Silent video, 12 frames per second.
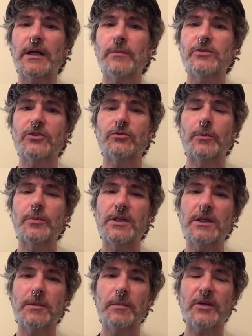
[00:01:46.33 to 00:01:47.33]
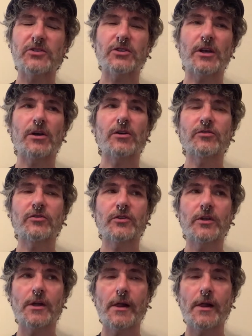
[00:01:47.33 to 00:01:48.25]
I'm just repeating myself.